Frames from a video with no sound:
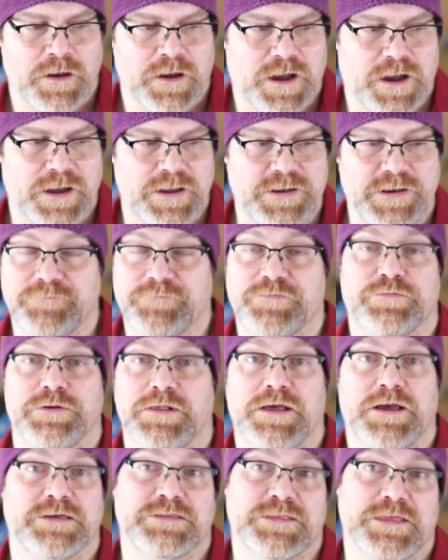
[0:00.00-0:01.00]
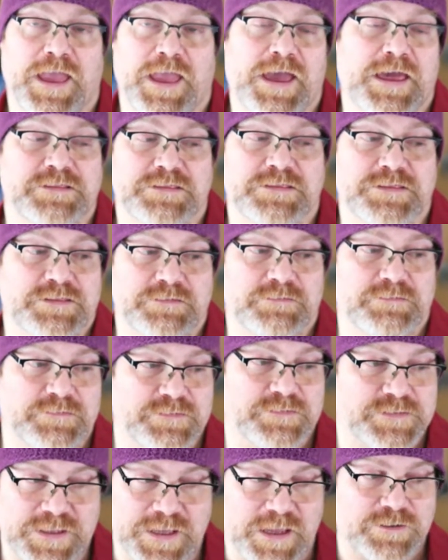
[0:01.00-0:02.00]
I never realized they had a
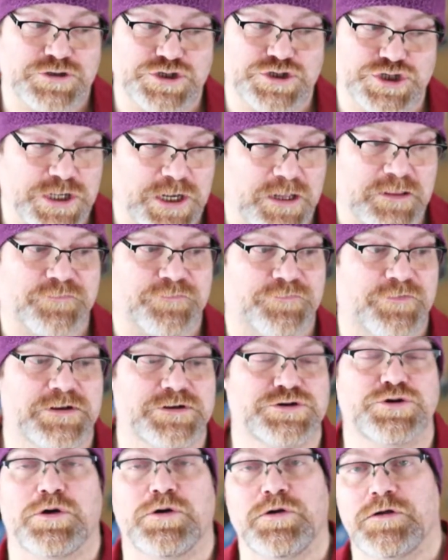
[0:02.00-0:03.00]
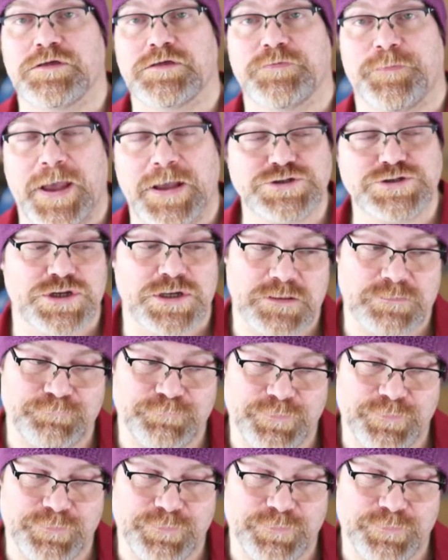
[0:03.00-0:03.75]
standard just for intraoral spatulas,